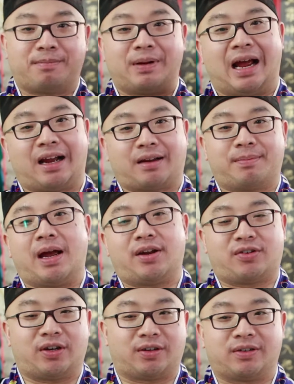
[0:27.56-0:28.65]
black
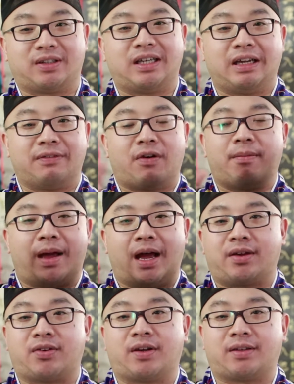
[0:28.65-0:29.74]
magic or evil
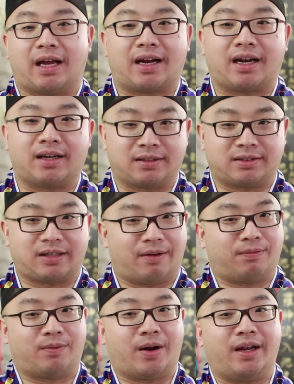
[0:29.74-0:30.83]
magic, that kind of
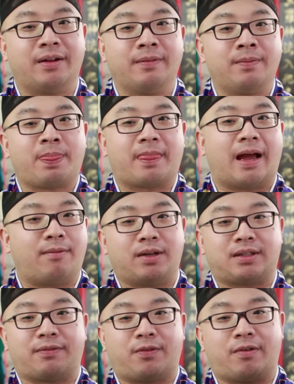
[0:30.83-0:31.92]
stuff, right? That
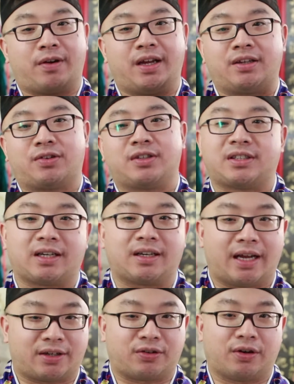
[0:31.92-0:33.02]
was a very interesting
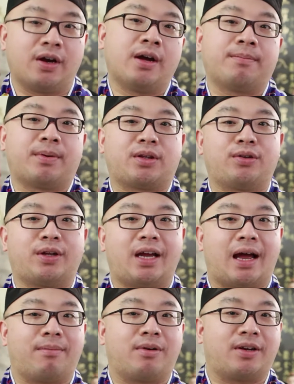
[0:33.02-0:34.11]
lecture. But today
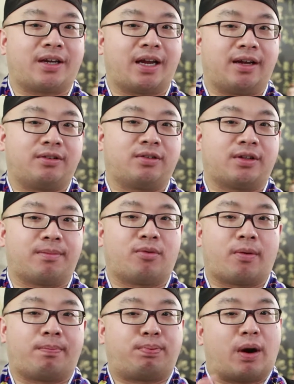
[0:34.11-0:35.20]
I'm going to get into the
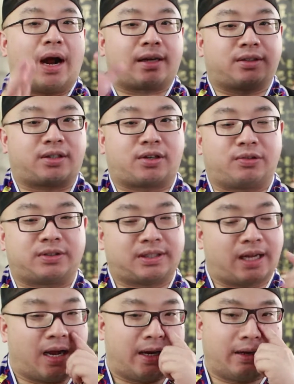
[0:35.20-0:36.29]
more practical
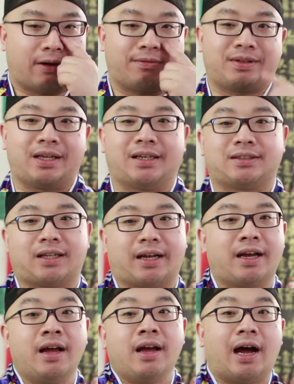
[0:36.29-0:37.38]
side of things. Like,
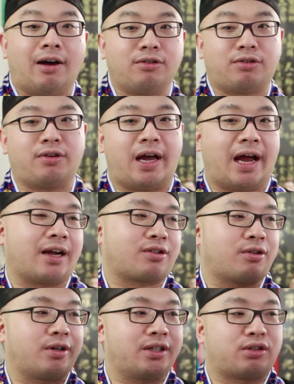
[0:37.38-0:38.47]
how do you
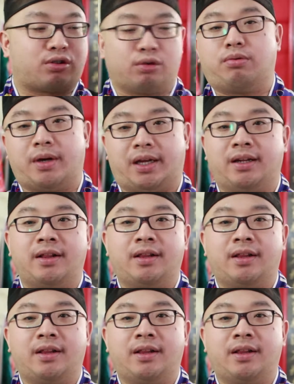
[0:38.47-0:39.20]
actually do it